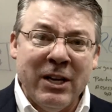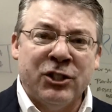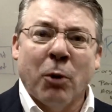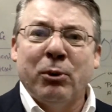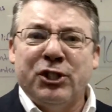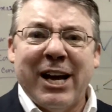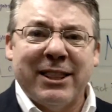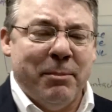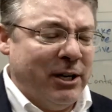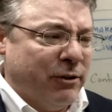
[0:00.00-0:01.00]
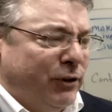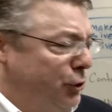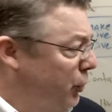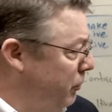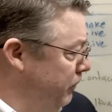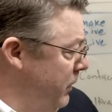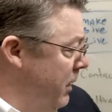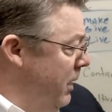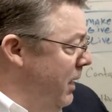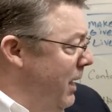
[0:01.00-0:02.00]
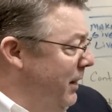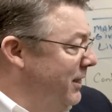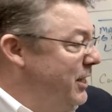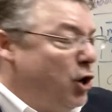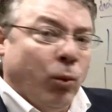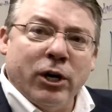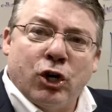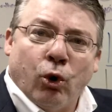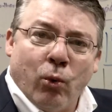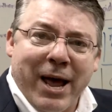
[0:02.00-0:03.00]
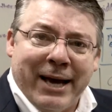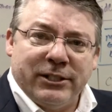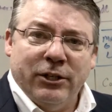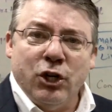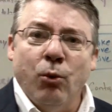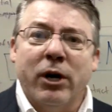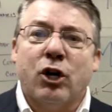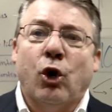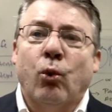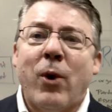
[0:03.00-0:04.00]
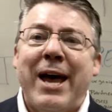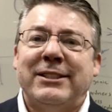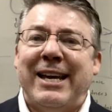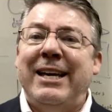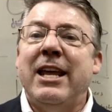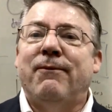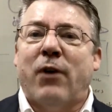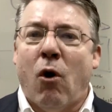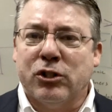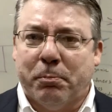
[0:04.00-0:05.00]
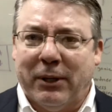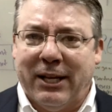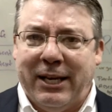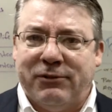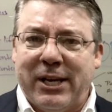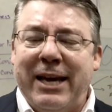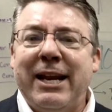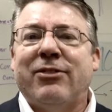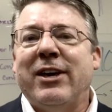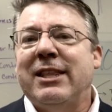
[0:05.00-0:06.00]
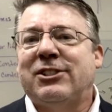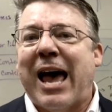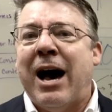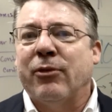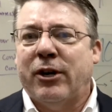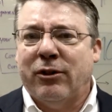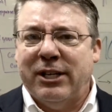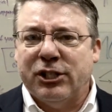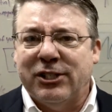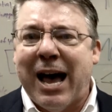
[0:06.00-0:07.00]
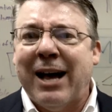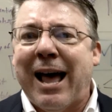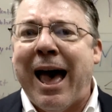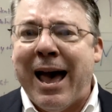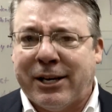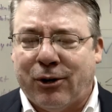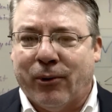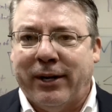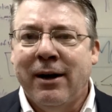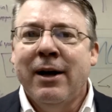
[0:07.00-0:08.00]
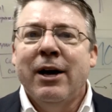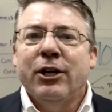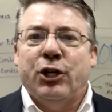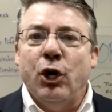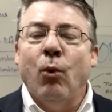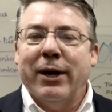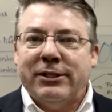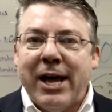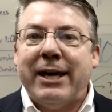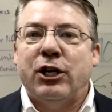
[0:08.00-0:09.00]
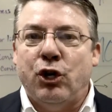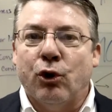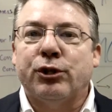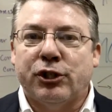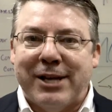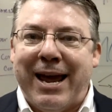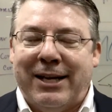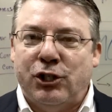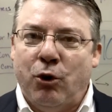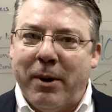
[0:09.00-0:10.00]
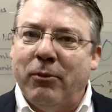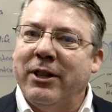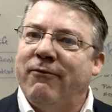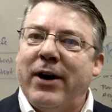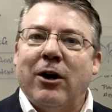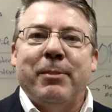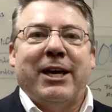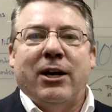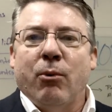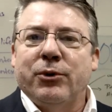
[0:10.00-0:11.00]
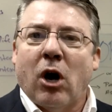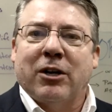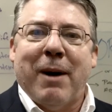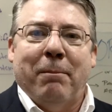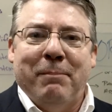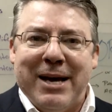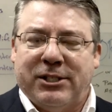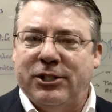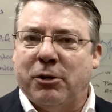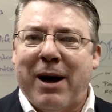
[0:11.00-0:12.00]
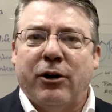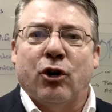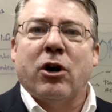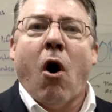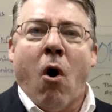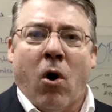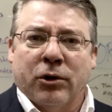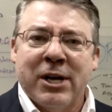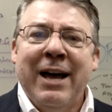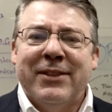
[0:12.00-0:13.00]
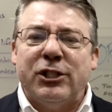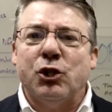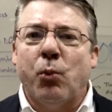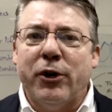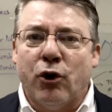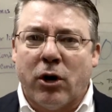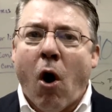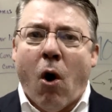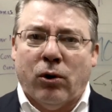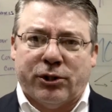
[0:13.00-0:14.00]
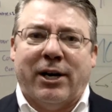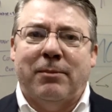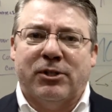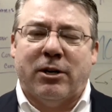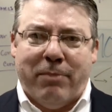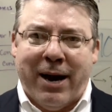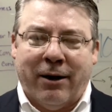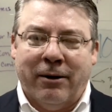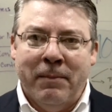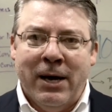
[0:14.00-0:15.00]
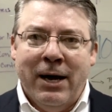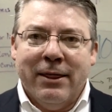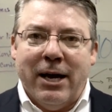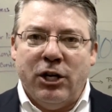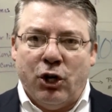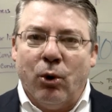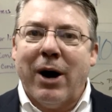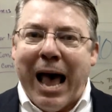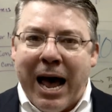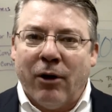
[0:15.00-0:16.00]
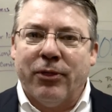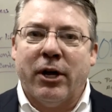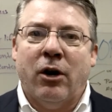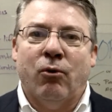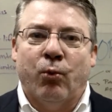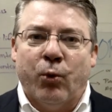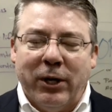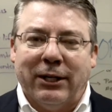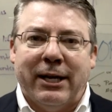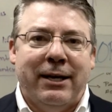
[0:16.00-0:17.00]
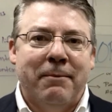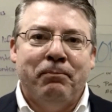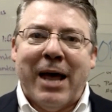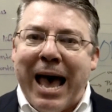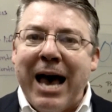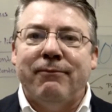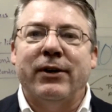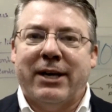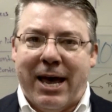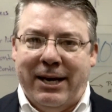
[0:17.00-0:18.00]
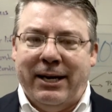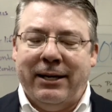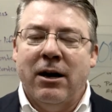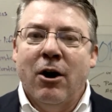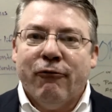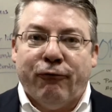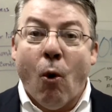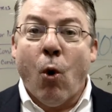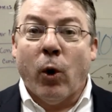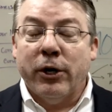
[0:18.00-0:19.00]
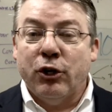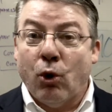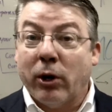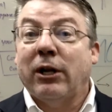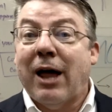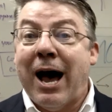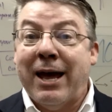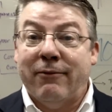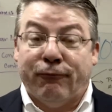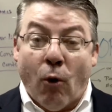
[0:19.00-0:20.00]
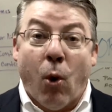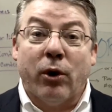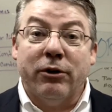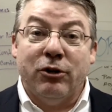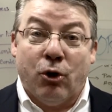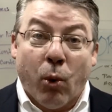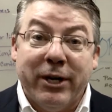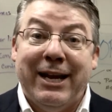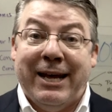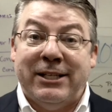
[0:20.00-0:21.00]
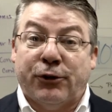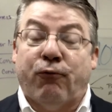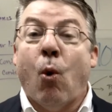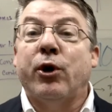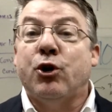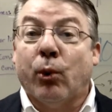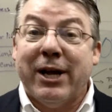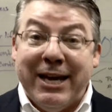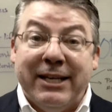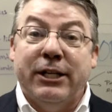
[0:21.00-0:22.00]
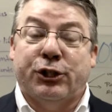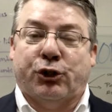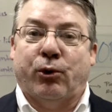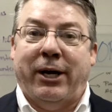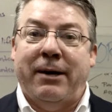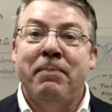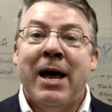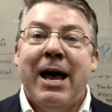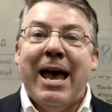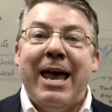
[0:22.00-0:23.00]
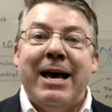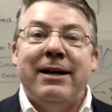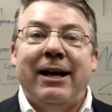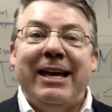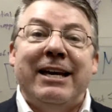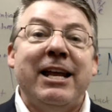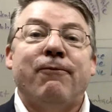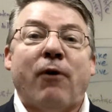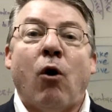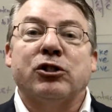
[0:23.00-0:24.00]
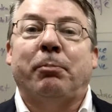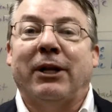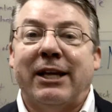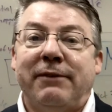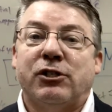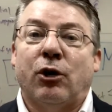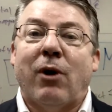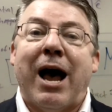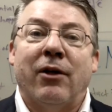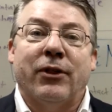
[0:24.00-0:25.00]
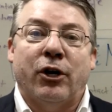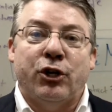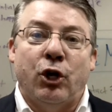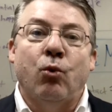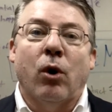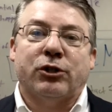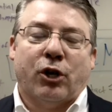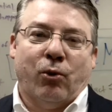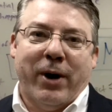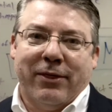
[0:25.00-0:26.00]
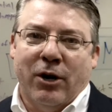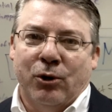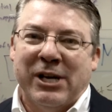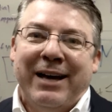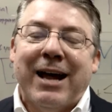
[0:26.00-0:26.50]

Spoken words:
So project them into the future. And then you want to correct. You want to correct any false beliefs, anything that's out there that is not accurate. You want to take your stance. You remember in the very beginning when we talked about message, about your cause, this is where your cause comes to bear. That you're out there really advocating for your client, for your niche, for your industry, and any false beliefs that are out there, you want to correct those.